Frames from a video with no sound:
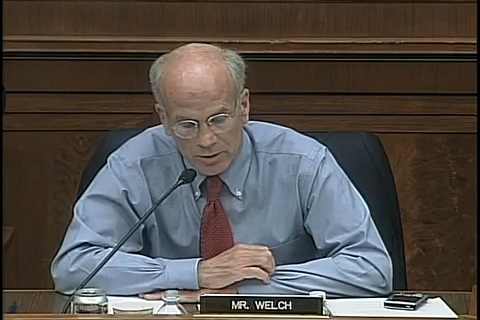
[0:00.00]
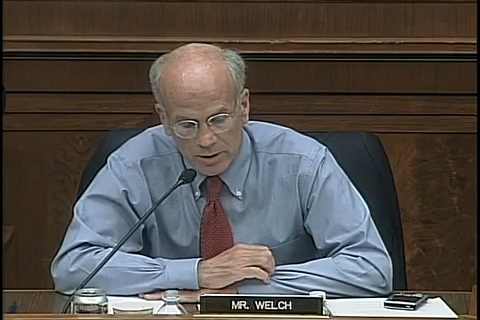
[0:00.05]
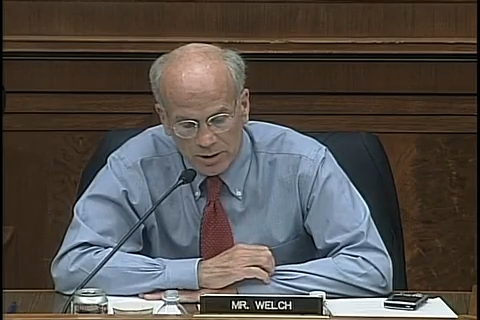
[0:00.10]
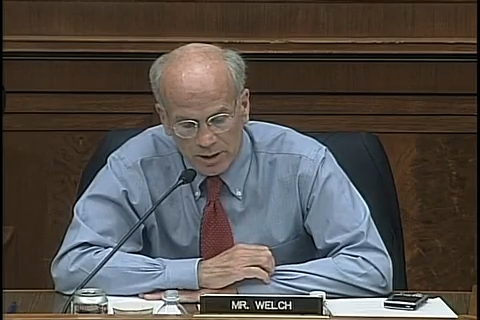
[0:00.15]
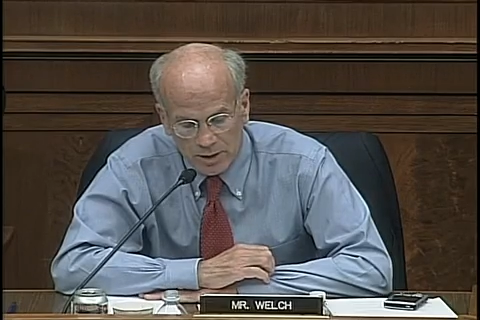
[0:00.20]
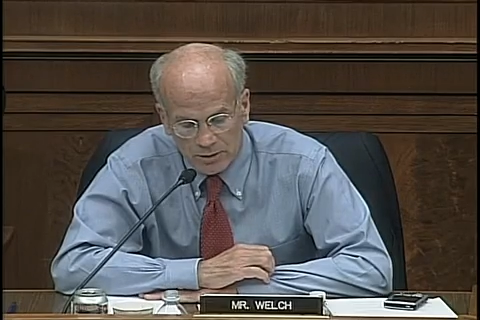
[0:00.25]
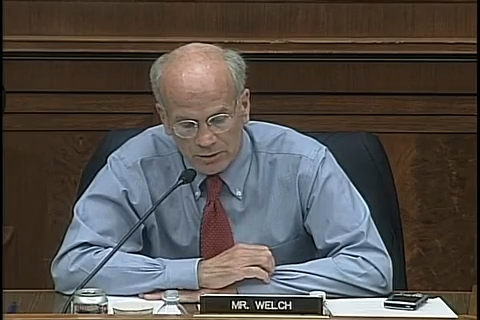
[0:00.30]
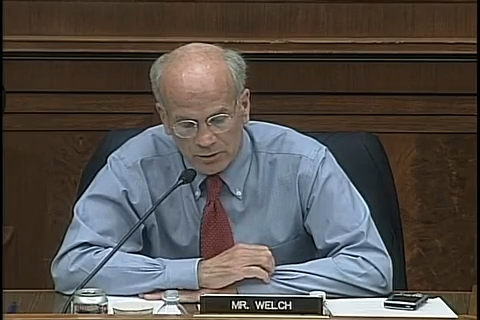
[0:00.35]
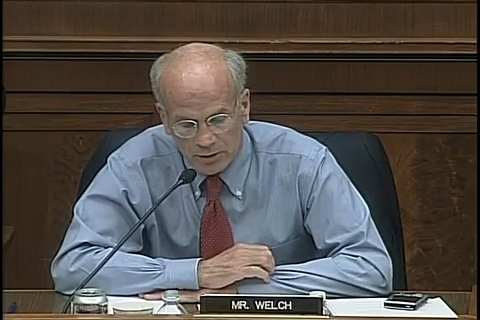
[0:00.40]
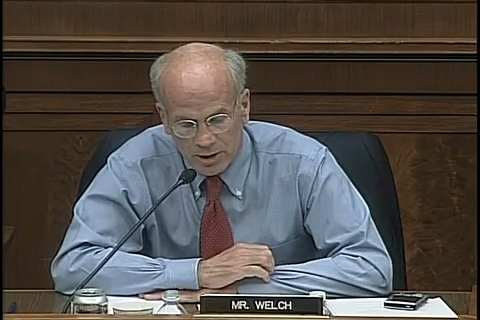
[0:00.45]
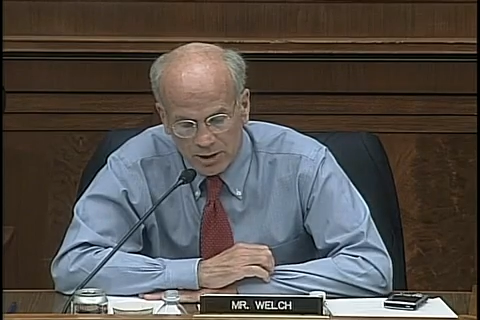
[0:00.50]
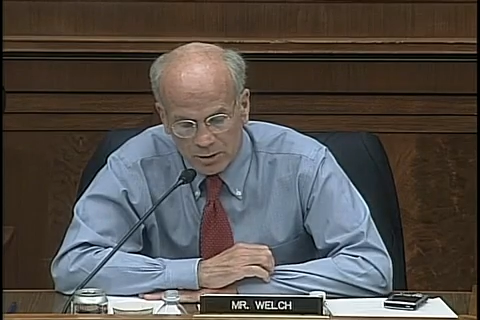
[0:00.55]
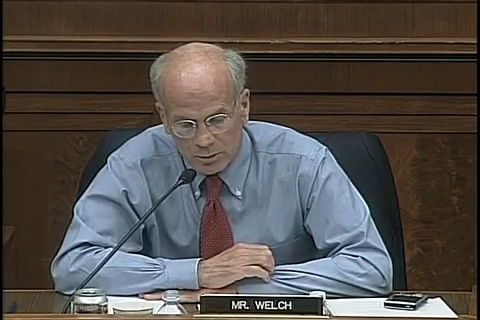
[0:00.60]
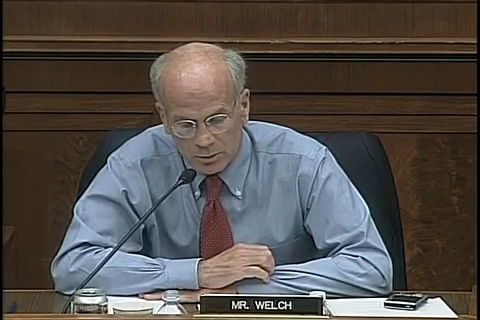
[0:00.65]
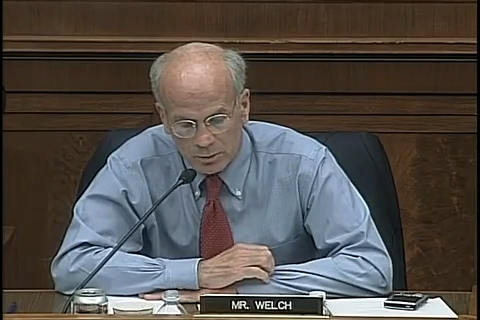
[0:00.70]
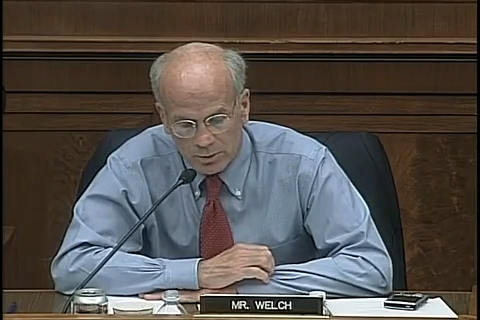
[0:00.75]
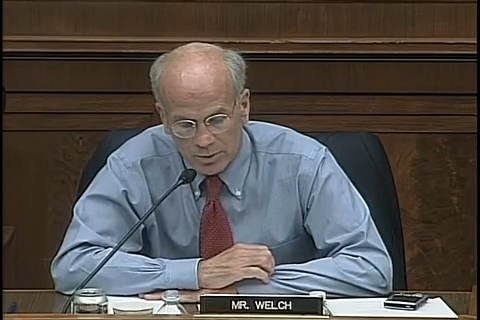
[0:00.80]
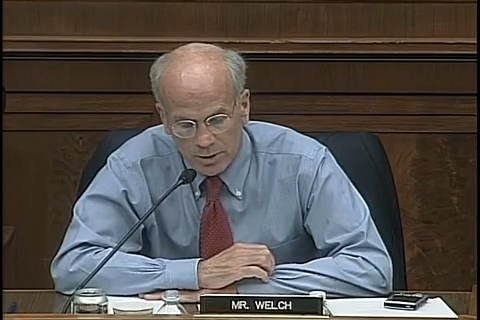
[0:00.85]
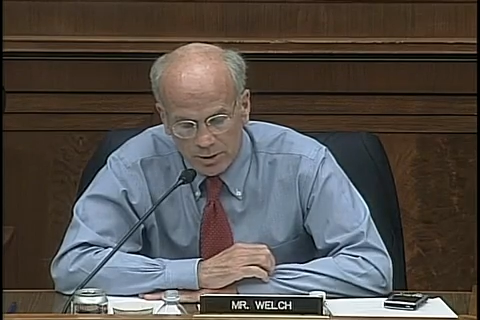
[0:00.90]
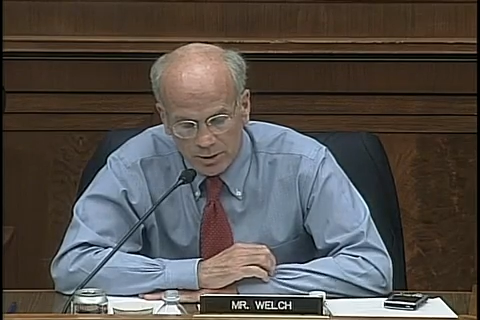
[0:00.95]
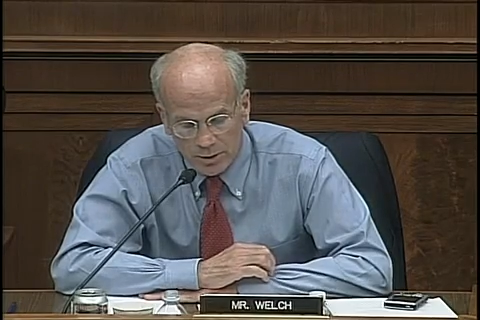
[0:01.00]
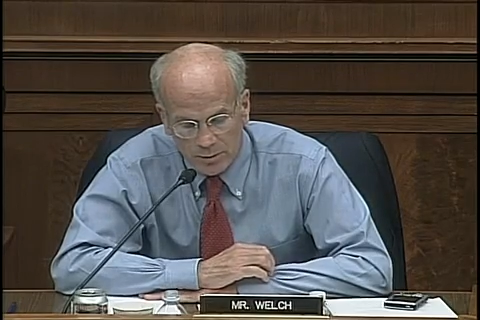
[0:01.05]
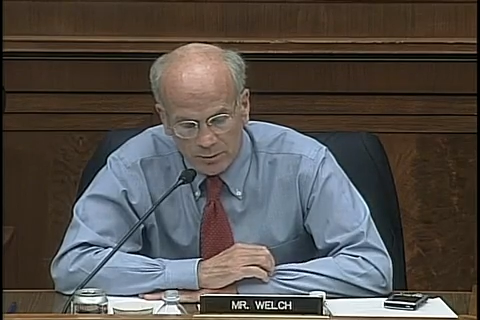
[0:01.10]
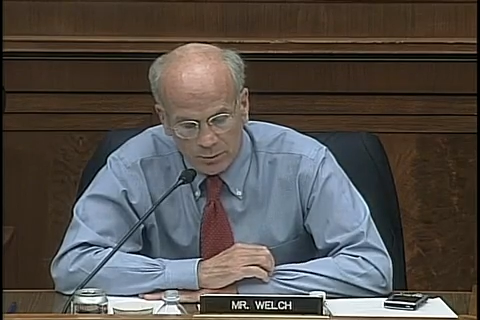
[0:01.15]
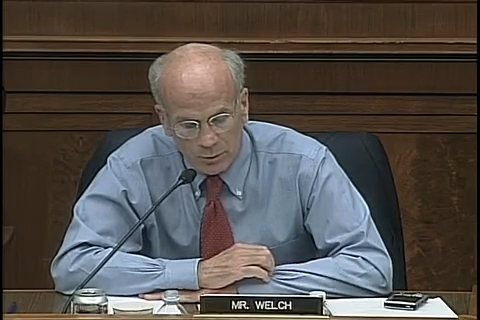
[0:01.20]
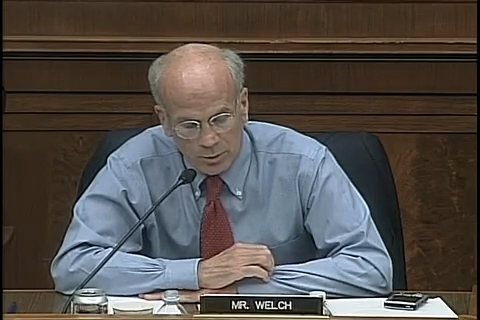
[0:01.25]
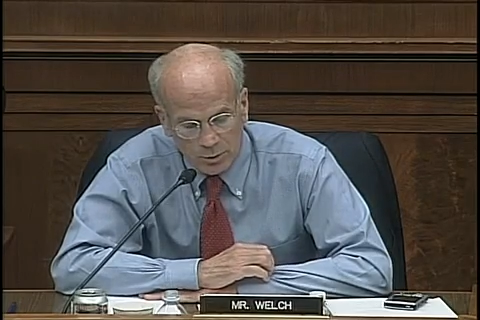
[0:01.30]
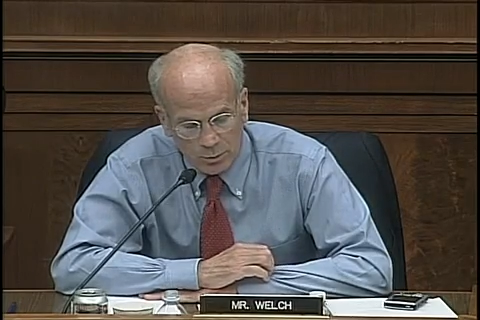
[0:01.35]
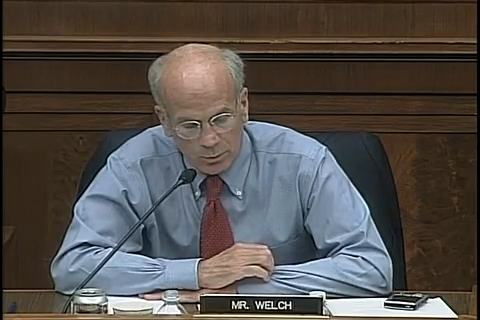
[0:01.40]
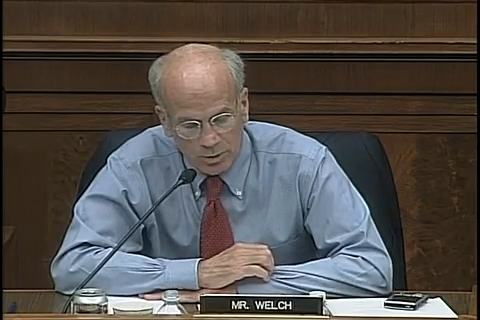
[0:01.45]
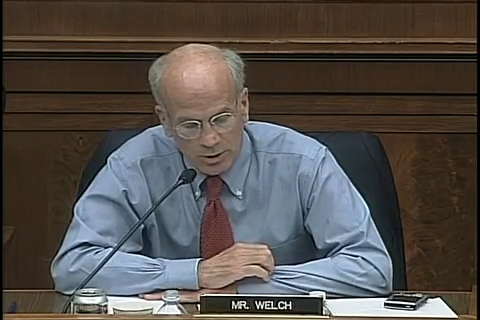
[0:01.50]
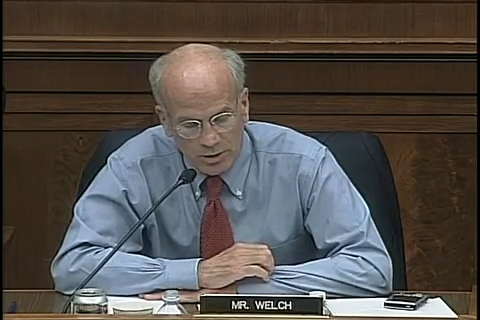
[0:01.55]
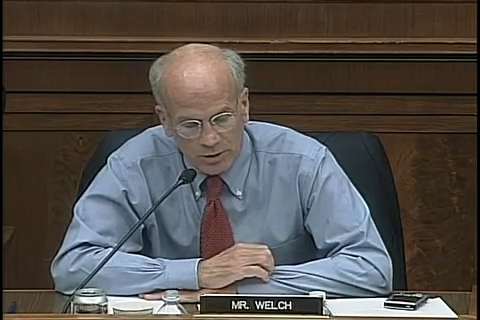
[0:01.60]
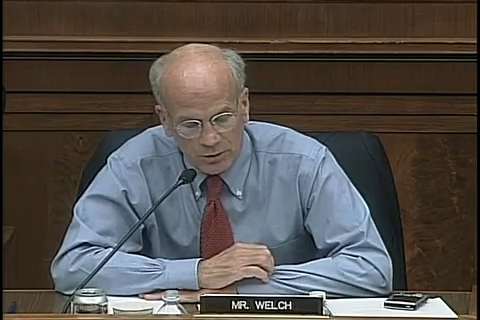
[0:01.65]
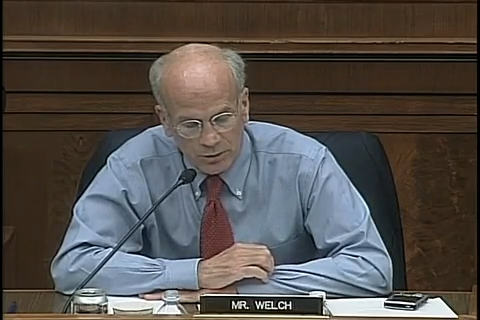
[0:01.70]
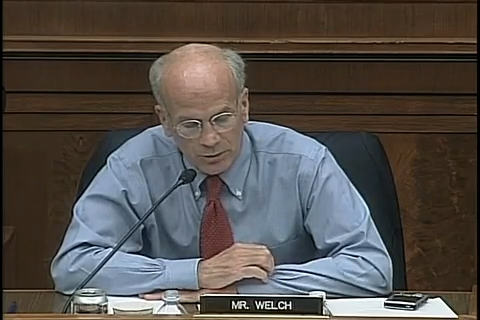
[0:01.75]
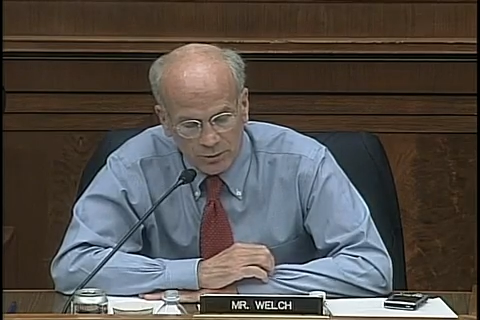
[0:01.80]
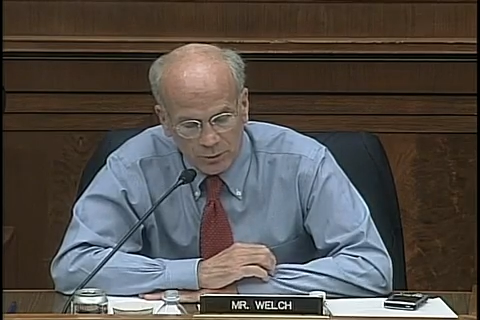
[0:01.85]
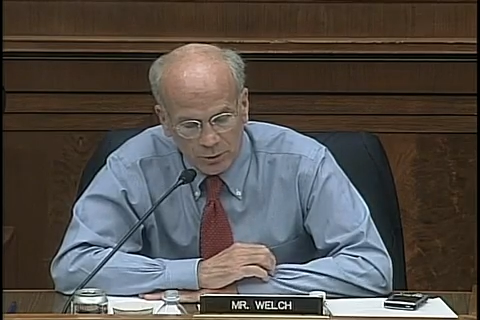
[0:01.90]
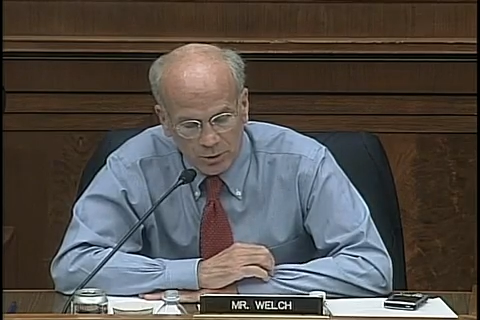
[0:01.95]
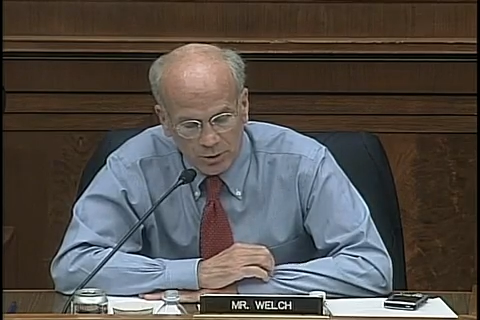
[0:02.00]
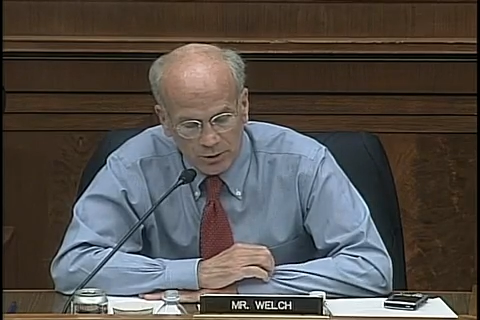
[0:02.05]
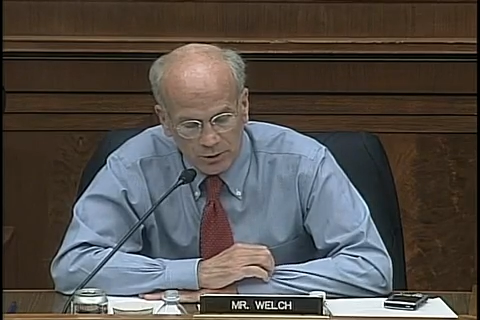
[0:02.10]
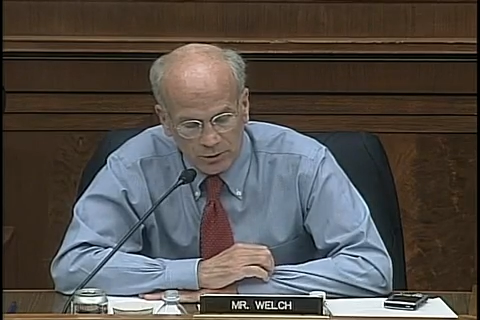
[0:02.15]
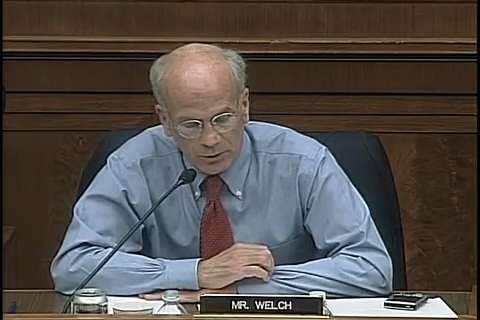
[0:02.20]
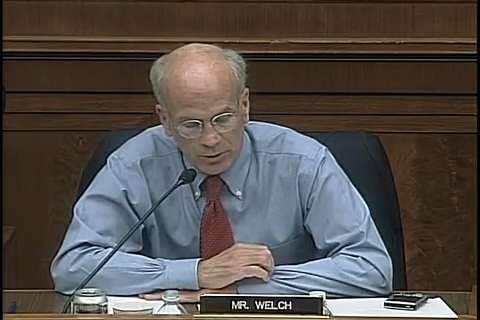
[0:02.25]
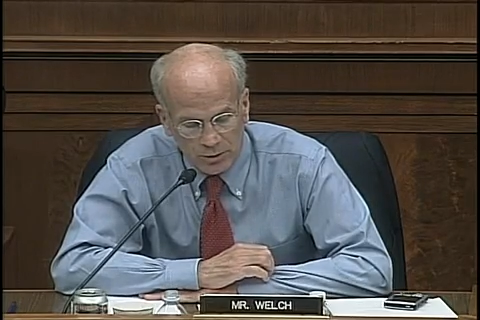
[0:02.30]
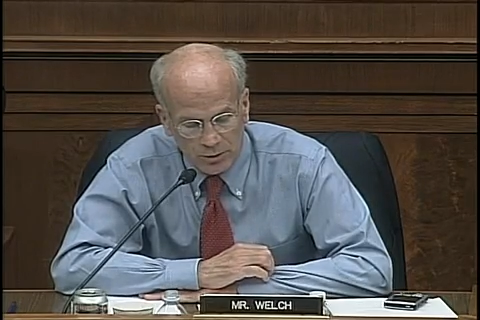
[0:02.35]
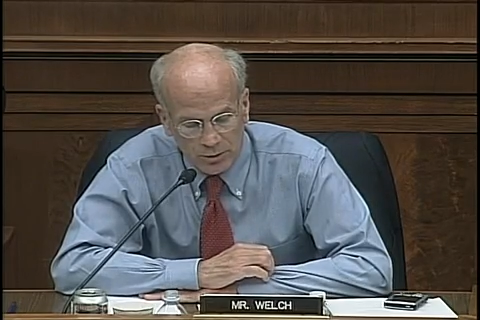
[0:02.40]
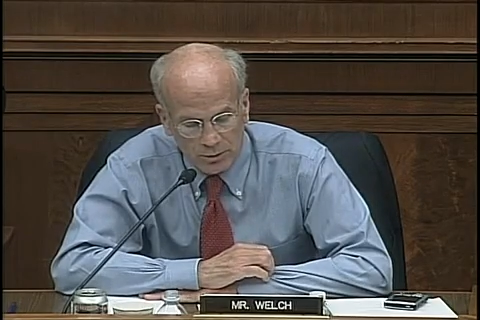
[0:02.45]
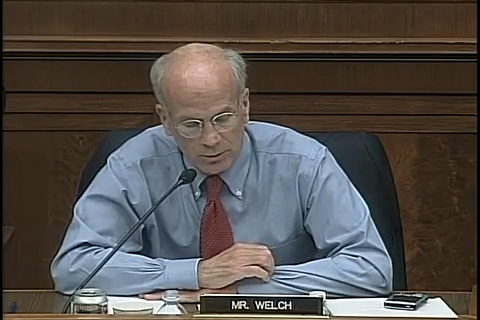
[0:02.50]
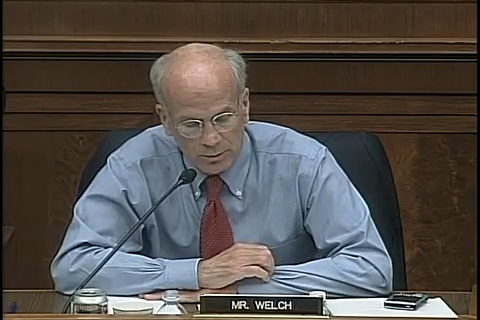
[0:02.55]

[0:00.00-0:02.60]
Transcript: the date scheduled for the release of earnings